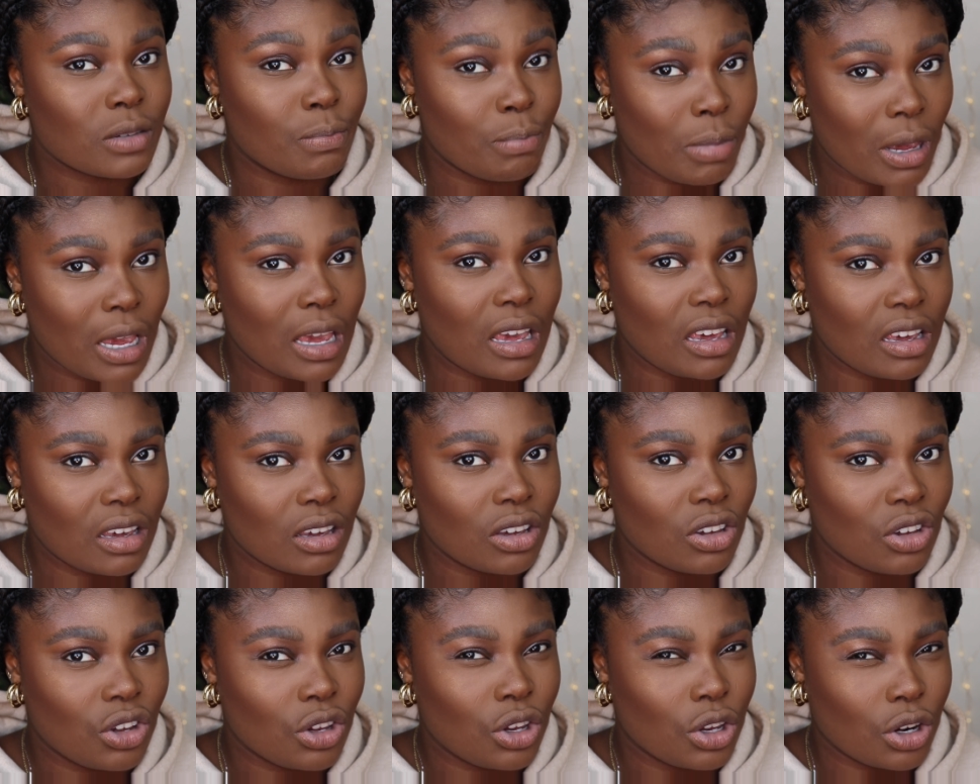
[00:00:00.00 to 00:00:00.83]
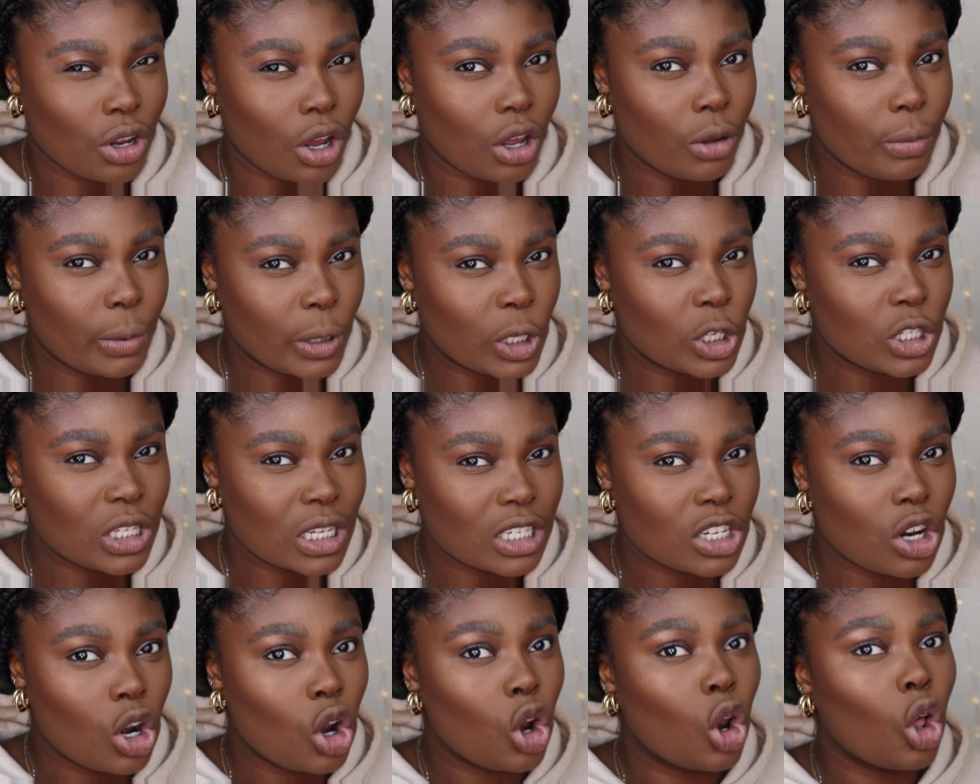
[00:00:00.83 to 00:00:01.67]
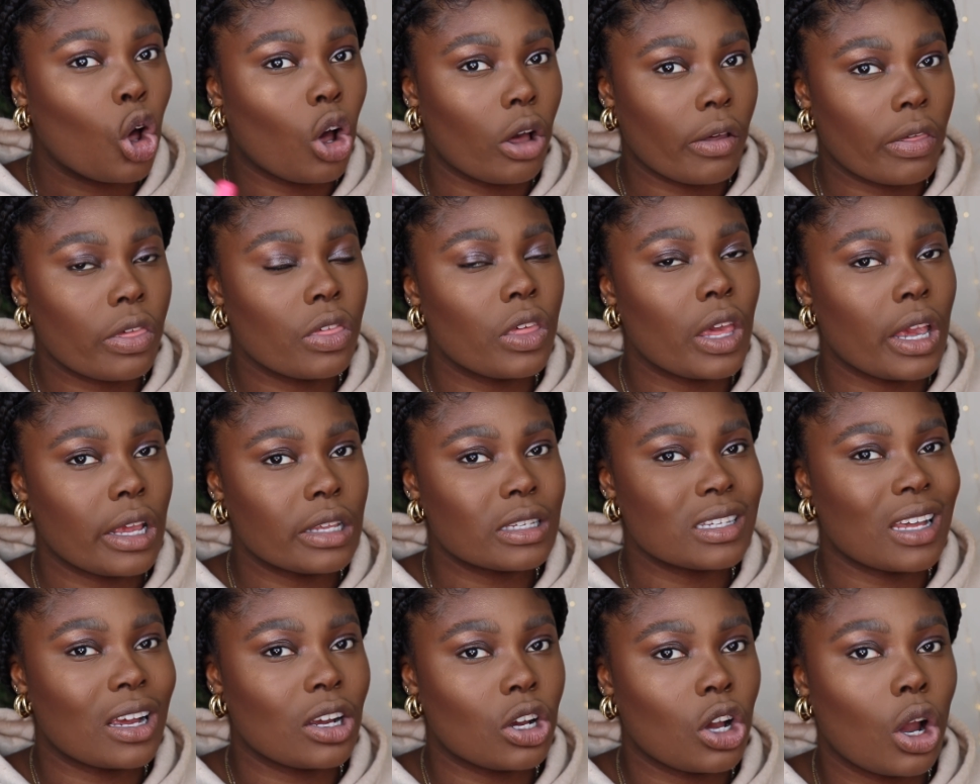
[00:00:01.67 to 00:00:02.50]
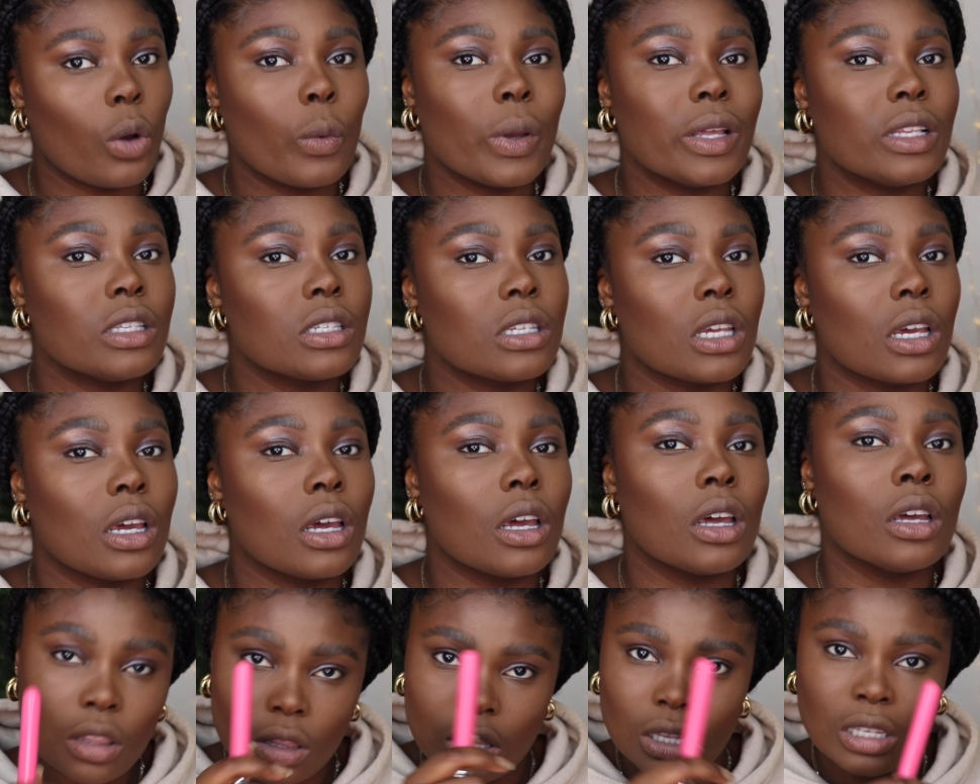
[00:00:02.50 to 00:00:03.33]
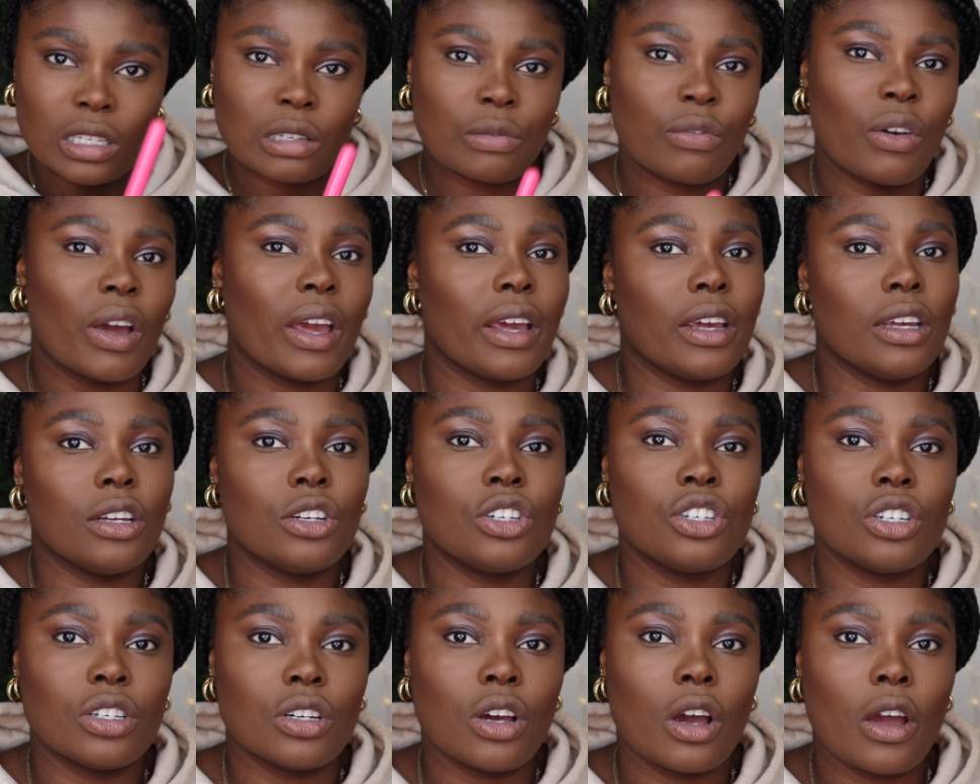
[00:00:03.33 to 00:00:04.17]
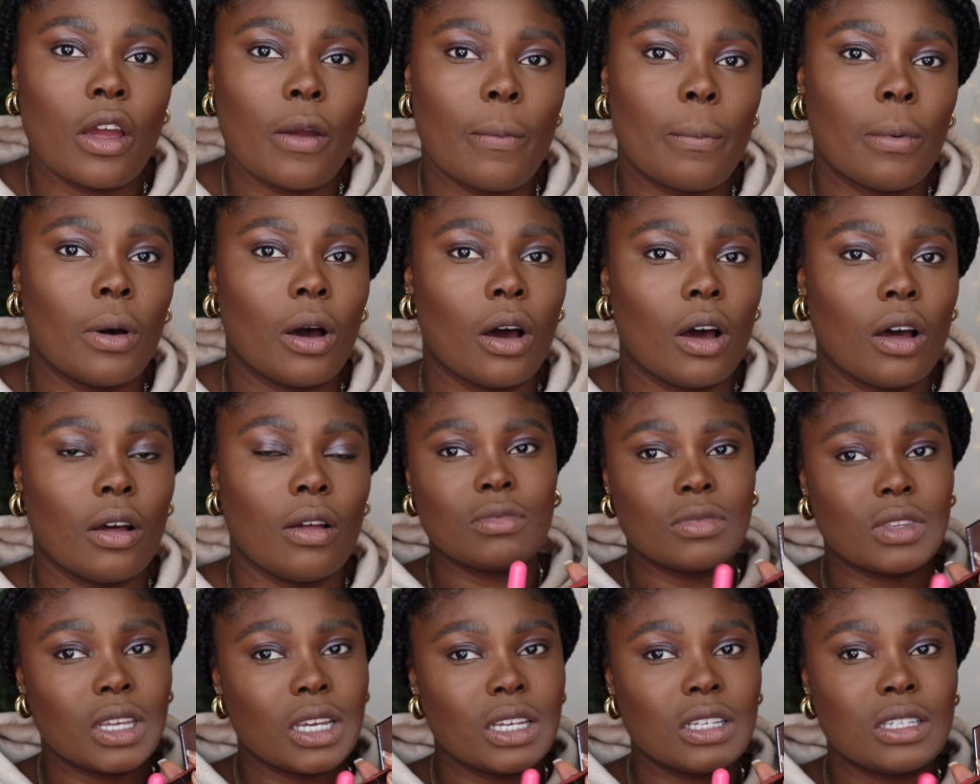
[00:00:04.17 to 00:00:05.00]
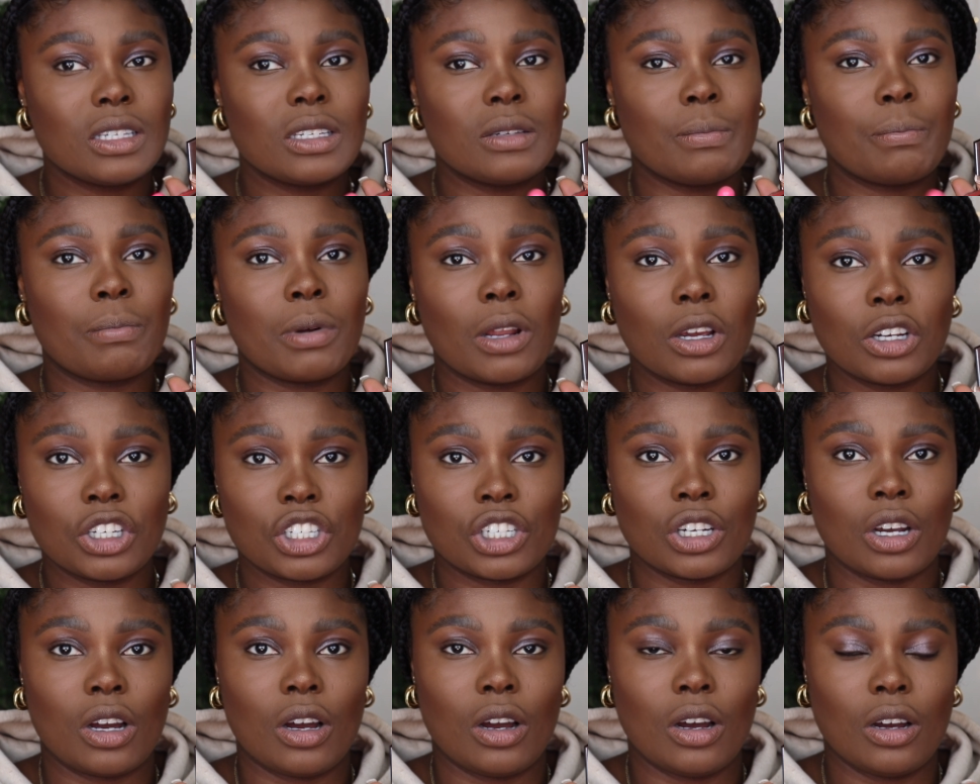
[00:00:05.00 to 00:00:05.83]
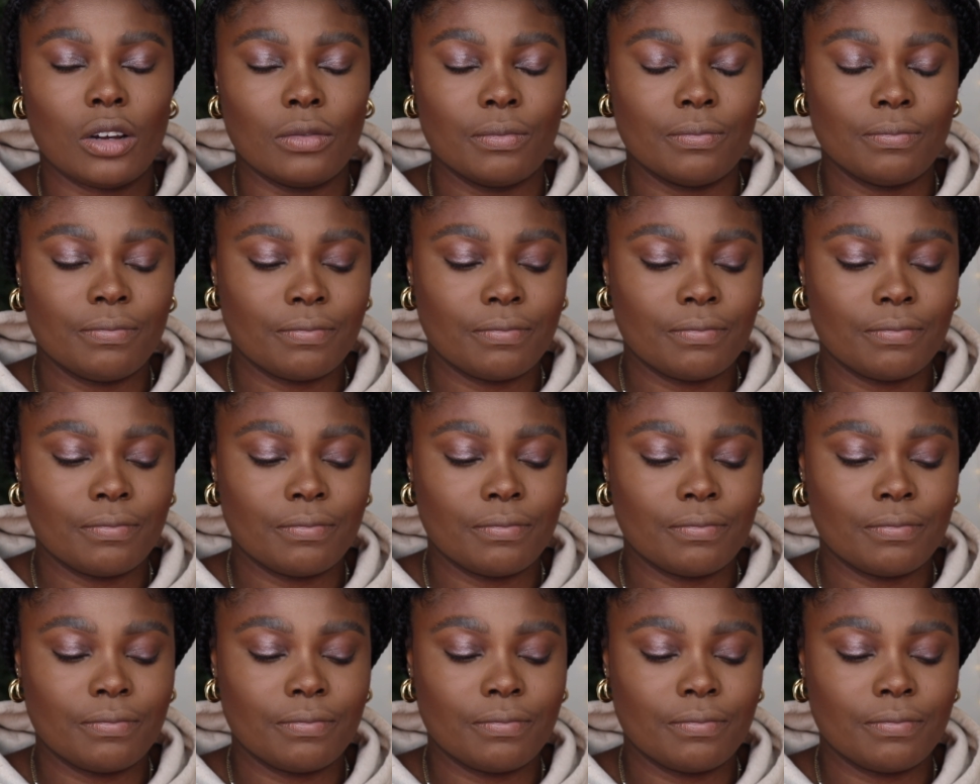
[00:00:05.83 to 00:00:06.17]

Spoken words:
big, you know, because there's a lot of things that go into this face, you know, but this blusher,